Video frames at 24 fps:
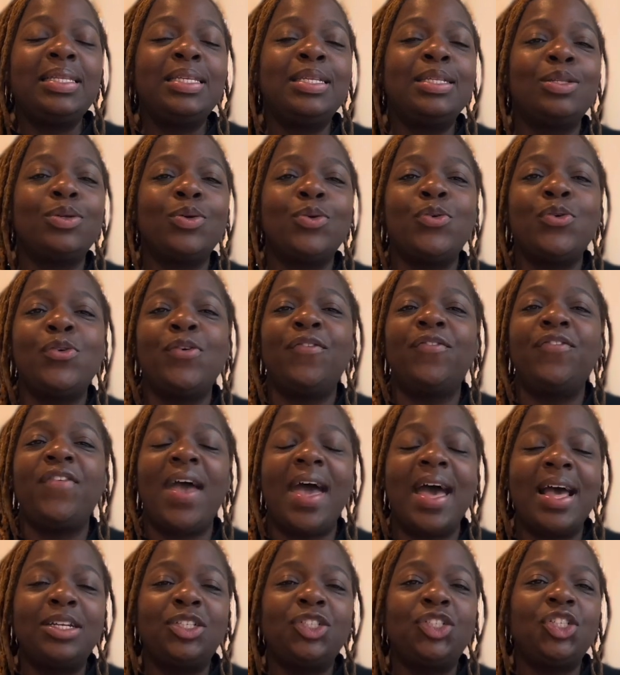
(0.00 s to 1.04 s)
to school
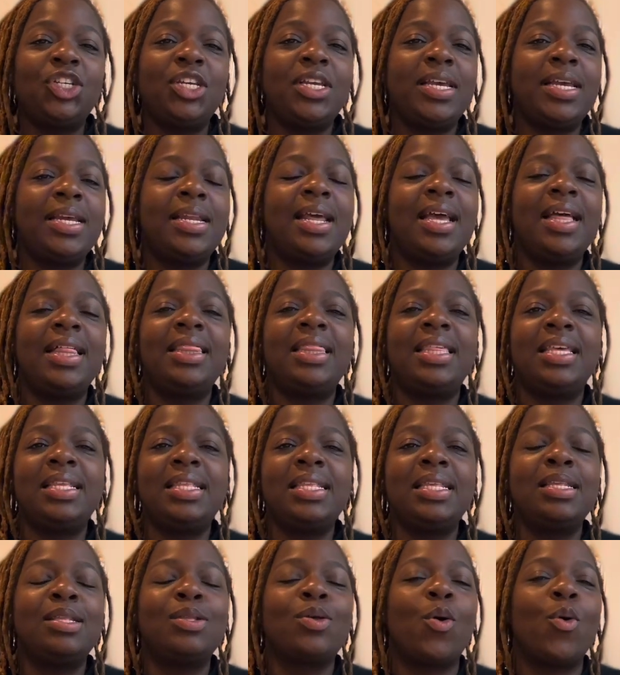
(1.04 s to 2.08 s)
fashion.
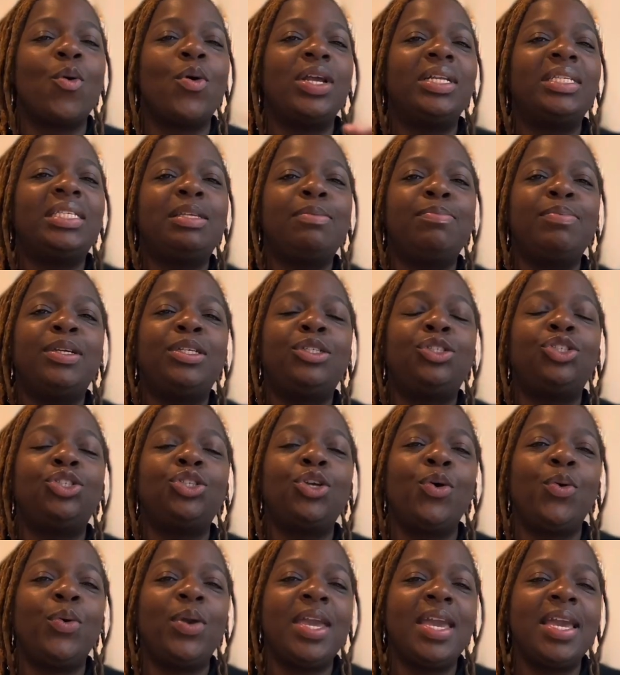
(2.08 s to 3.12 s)
This is going to be
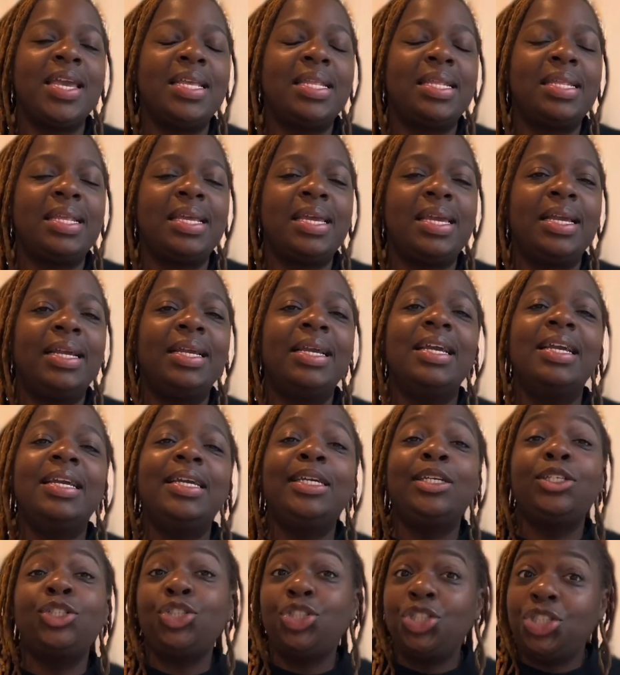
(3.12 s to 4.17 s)
showcasing
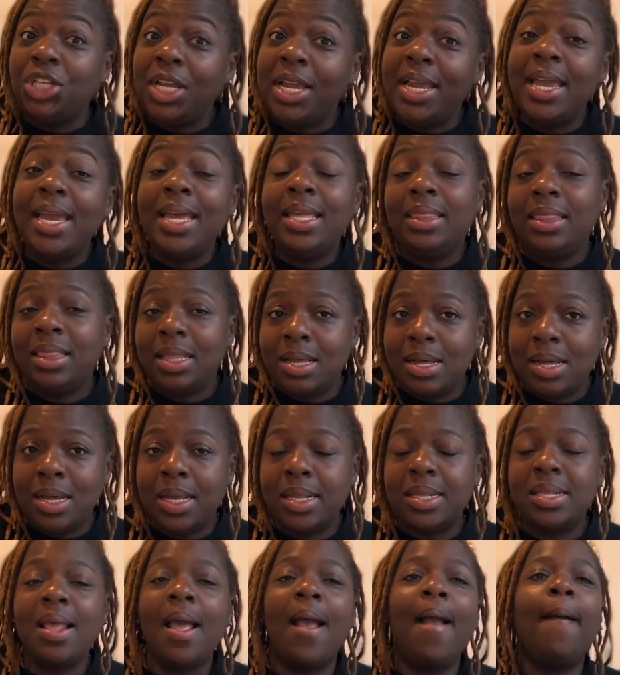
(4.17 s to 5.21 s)
Shein
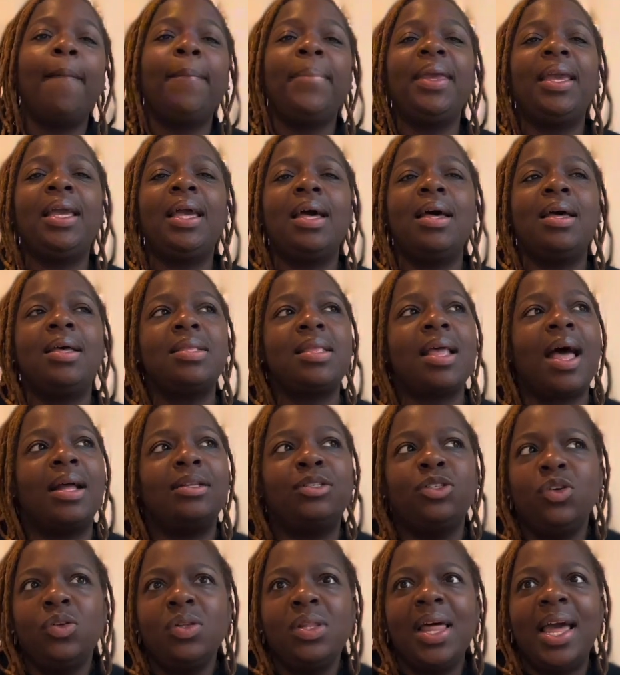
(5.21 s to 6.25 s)
looks because I
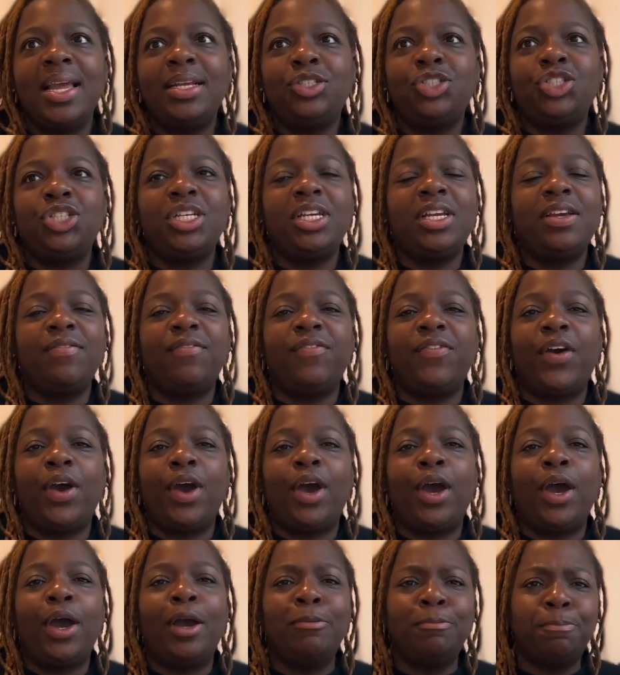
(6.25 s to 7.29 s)
do like Shein for
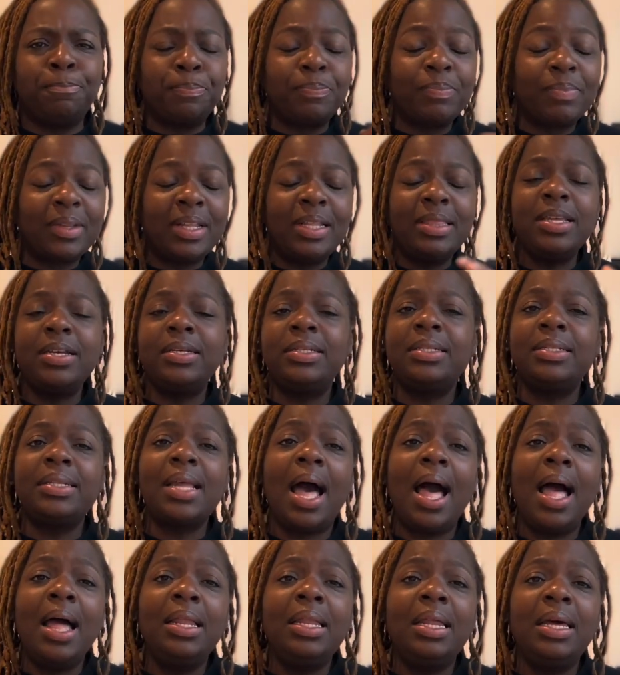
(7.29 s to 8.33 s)
her they're
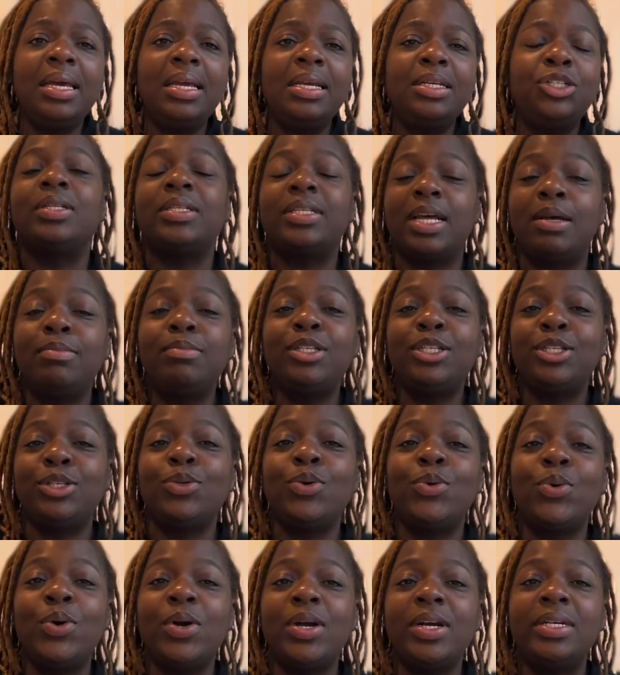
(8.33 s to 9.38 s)
stylish. Some
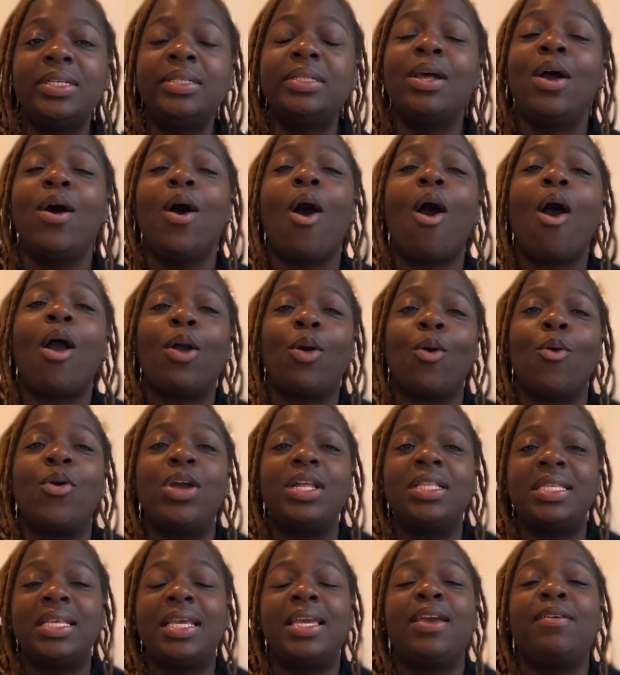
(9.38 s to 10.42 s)
stores are
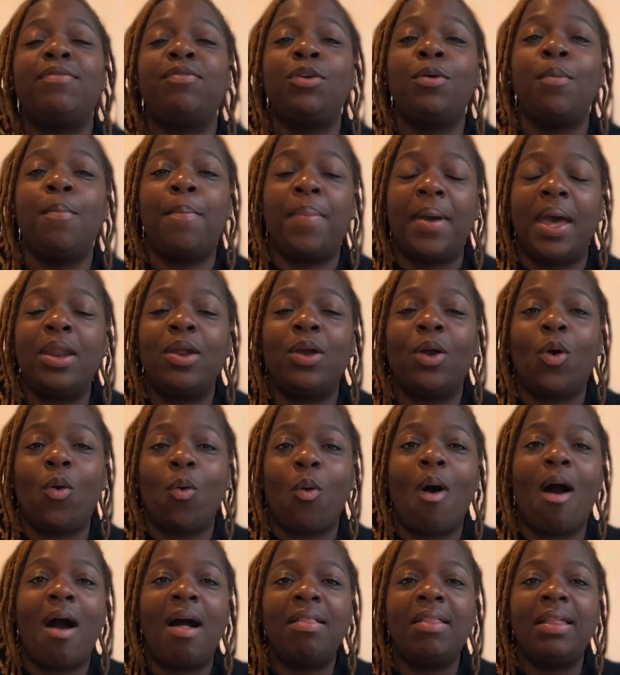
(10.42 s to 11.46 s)
going to give you better
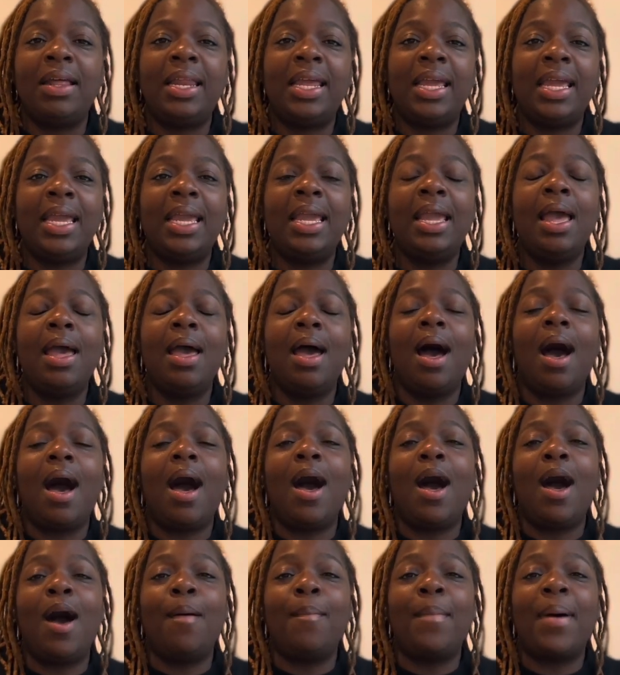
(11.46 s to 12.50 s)
quality
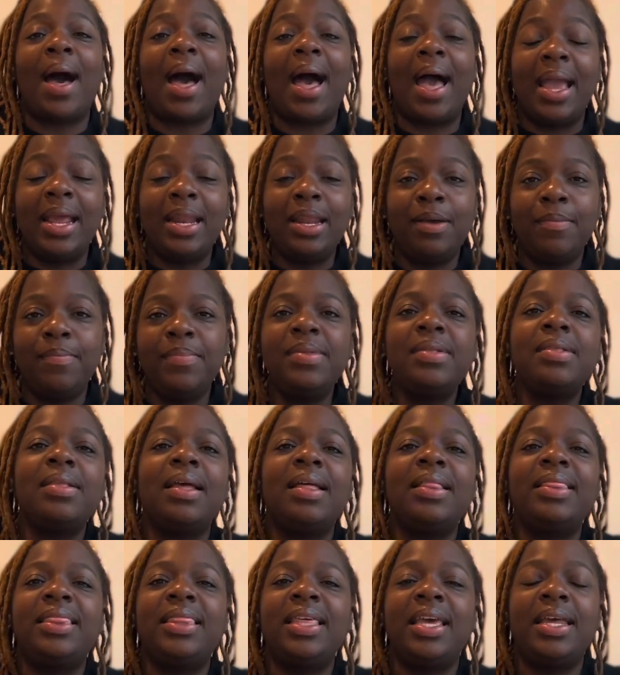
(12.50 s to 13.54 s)
um, items
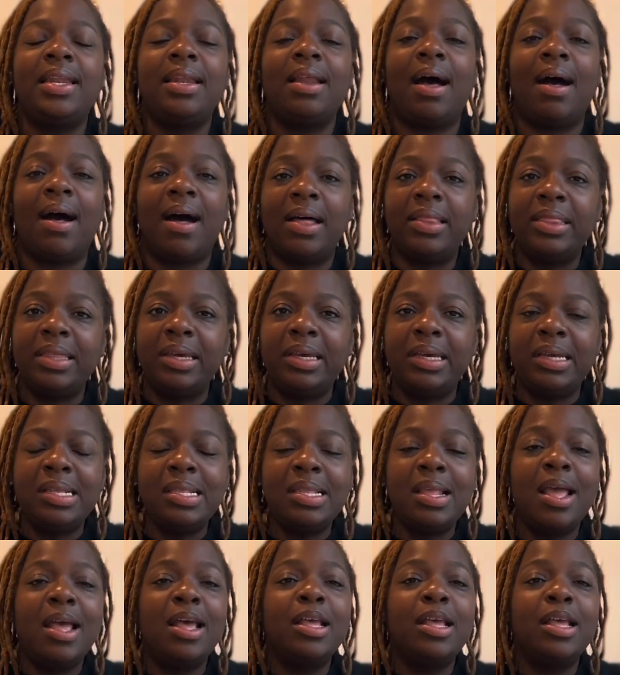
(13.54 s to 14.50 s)
than others.